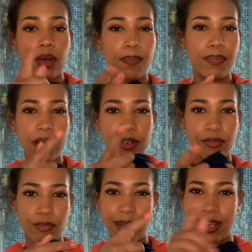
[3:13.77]
bun
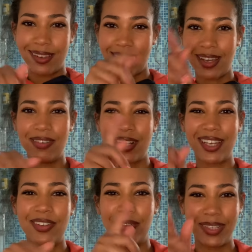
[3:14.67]
ring thing. What are they
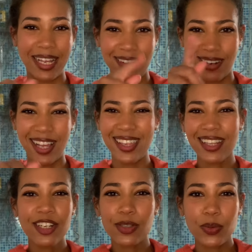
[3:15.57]
called? I think they're
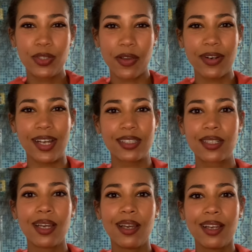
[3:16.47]
just called donuts.
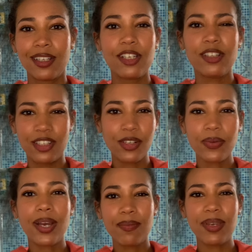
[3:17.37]
Do you know what
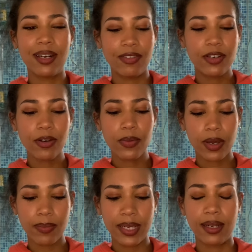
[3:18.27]
I mean? If you don't know what I
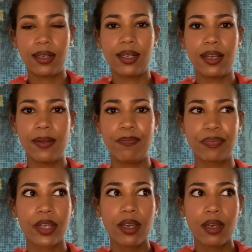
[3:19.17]
mean,
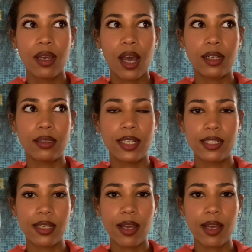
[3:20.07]
I'll insert a